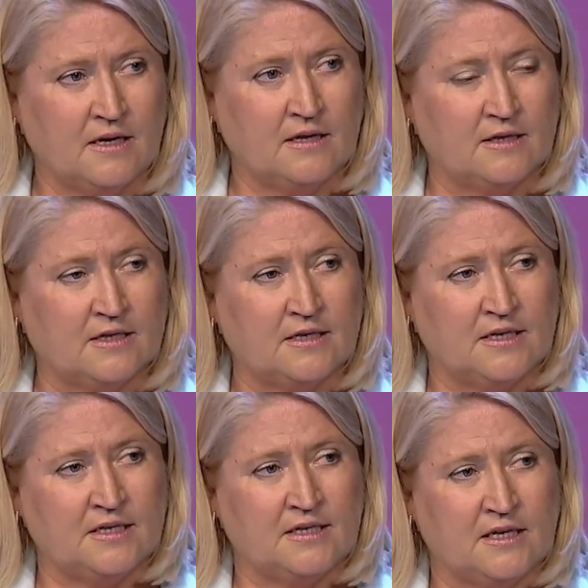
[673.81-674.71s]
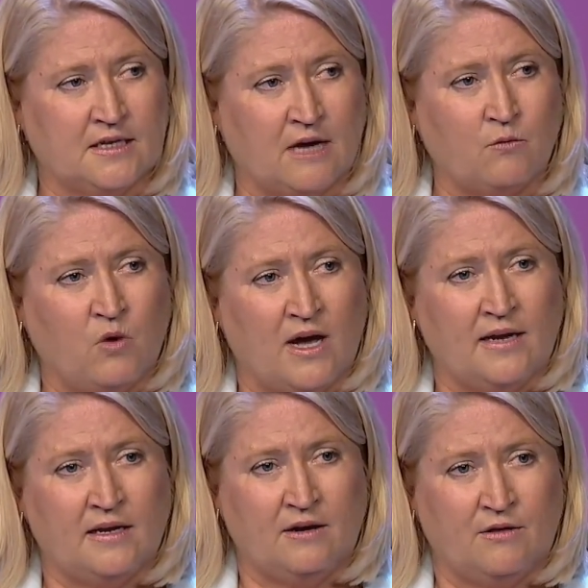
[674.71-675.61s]
The statistic that 1
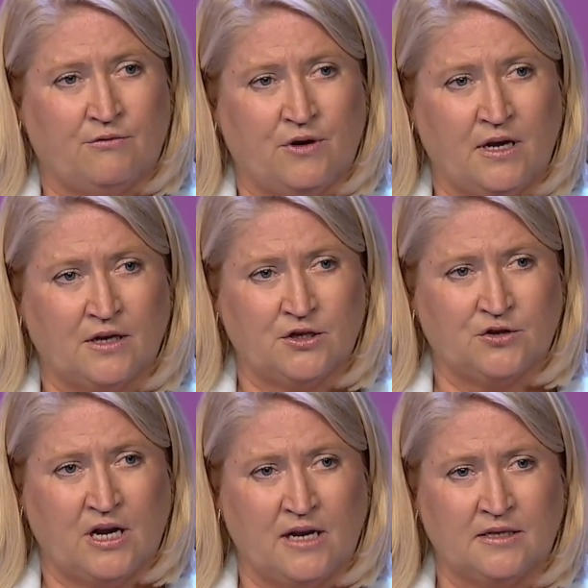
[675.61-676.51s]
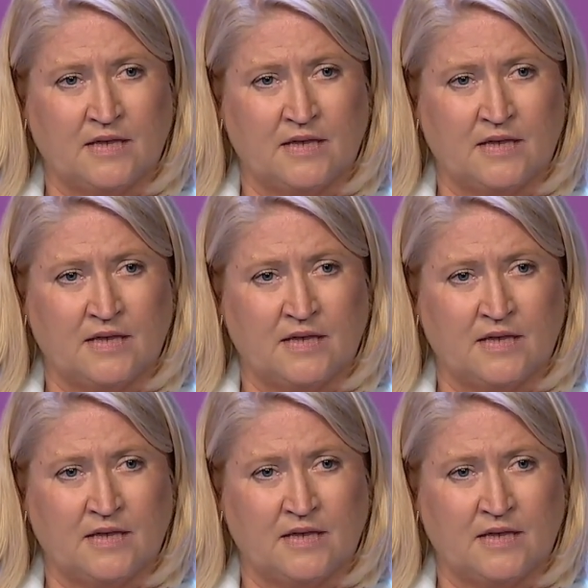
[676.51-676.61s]
in 3 Australians